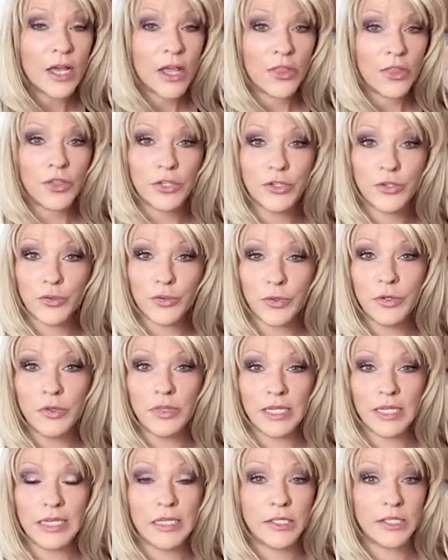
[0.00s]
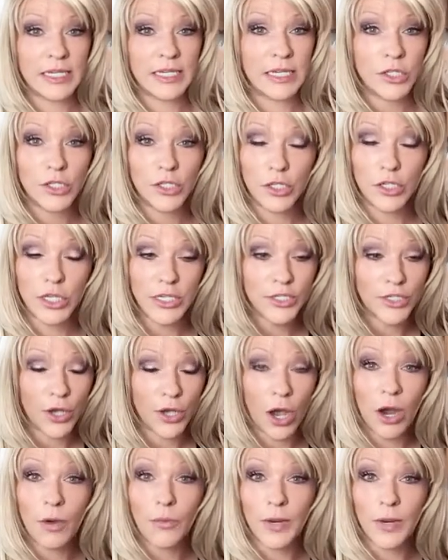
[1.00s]
The truth is it's
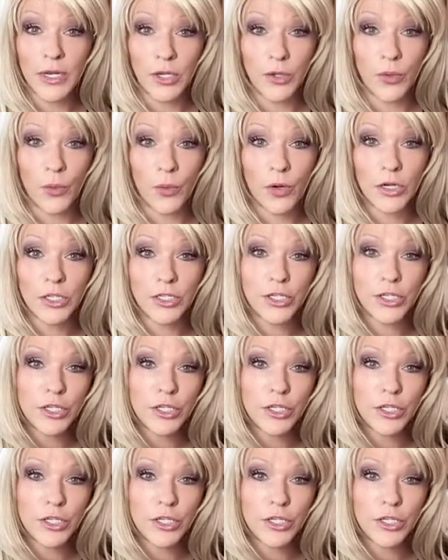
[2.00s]
already yours.